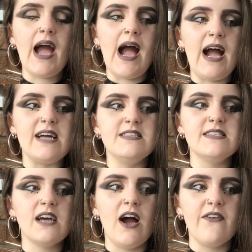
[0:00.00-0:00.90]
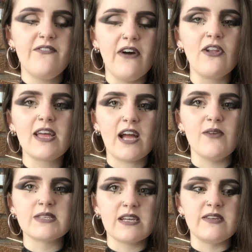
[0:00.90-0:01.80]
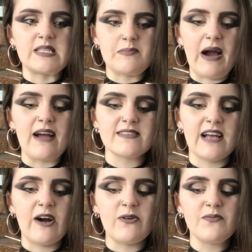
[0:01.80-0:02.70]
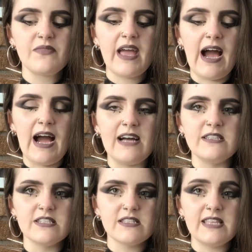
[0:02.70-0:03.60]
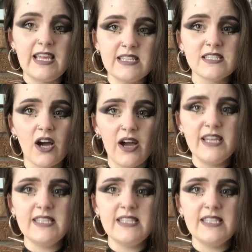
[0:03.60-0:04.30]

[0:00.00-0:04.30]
and I felt like I was going to pass out, and the entire